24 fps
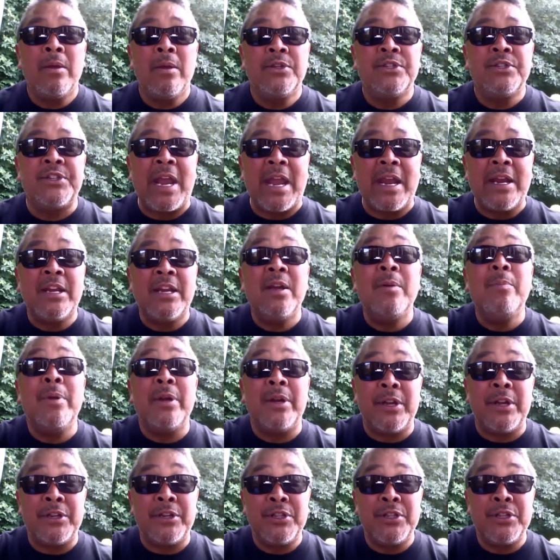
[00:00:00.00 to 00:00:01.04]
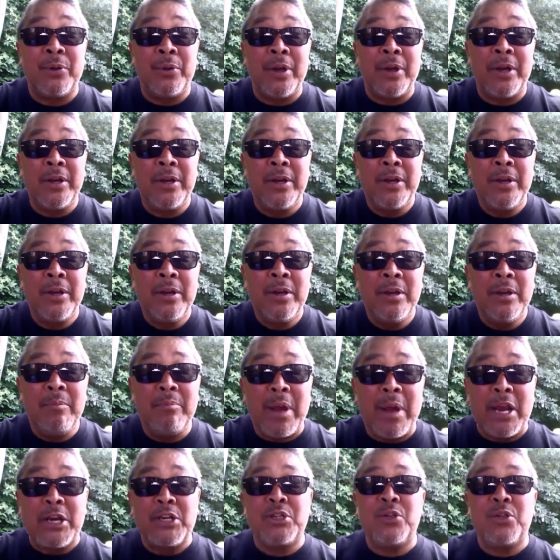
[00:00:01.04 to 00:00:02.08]
staying committed to it,
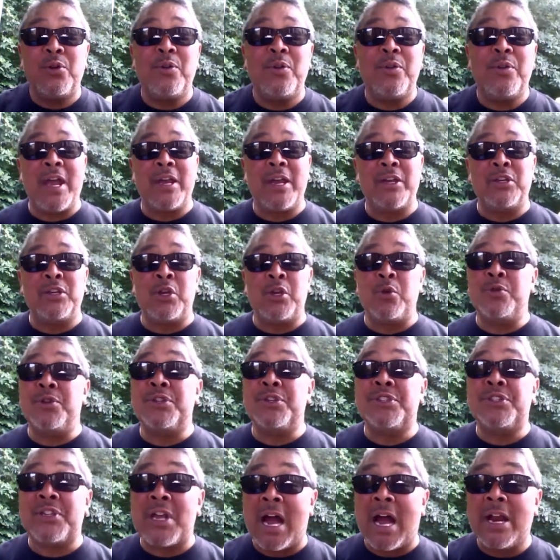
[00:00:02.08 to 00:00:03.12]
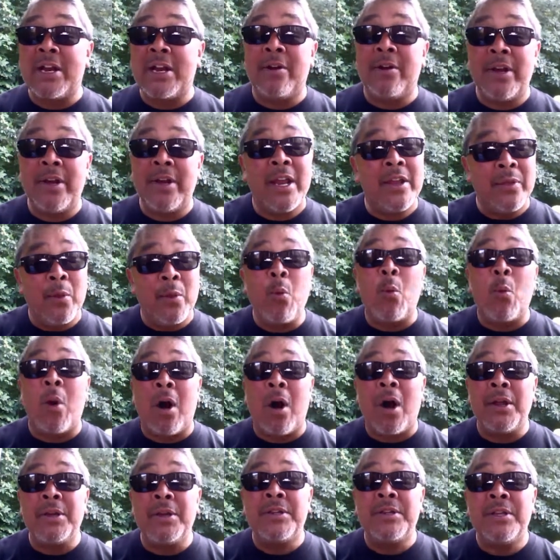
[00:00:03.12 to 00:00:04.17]
make sure that you desire yet the
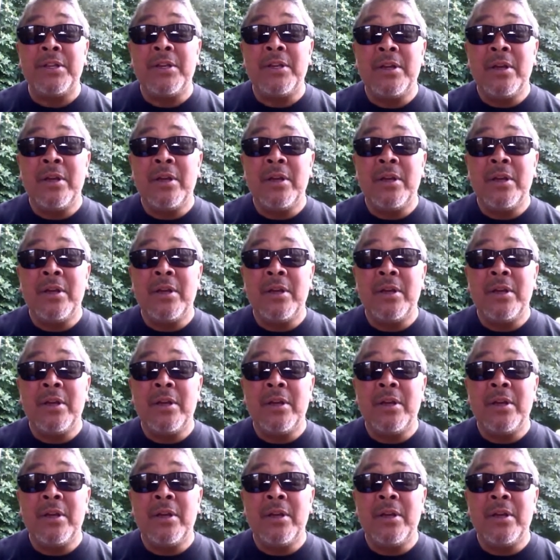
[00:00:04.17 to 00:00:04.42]
want,